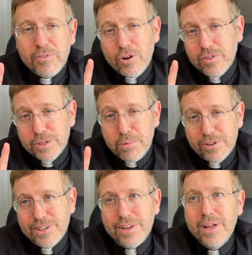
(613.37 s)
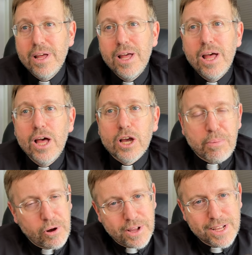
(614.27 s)
have heard of this person,
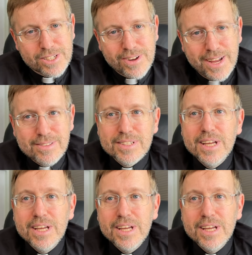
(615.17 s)
Copernicus, right?